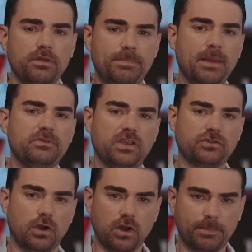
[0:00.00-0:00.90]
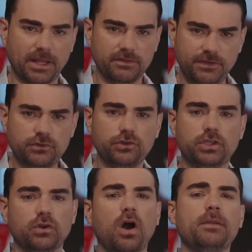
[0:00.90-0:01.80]
With Bambee's HR Autopilot feature, you
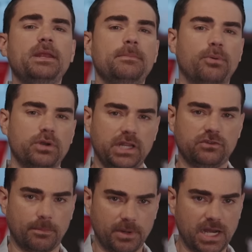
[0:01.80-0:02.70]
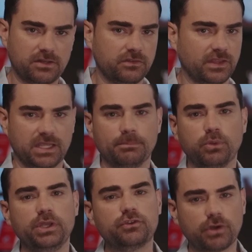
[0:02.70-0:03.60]
can automate important HR practices like
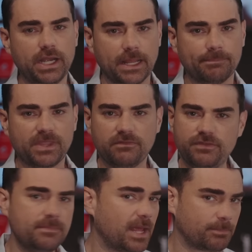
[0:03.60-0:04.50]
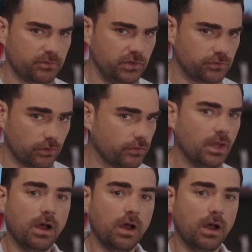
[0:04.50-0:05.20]
employee training and feedback procedures.